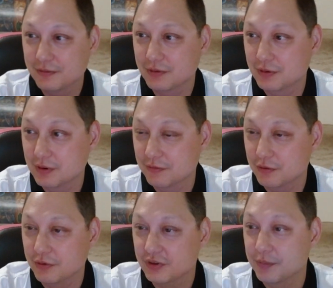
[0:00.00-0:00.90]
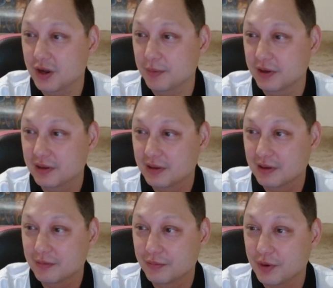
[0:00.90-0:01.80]
influence the public
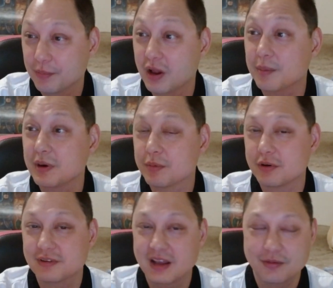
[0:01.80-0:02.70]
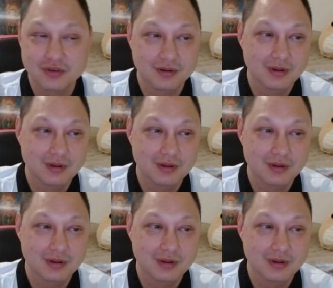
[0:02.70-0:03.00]
perception,